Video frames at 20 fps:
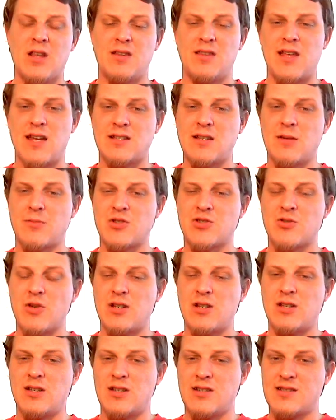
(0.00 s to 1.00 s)
that
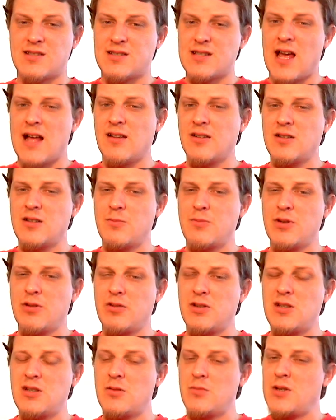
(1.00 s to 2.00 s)
demonstrated a solid
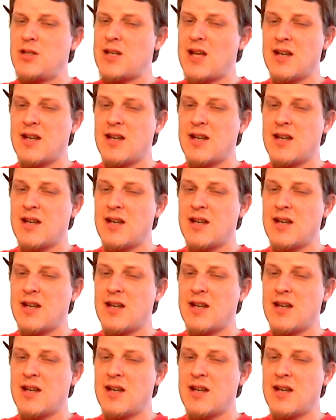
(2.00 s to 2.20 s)
ability to me,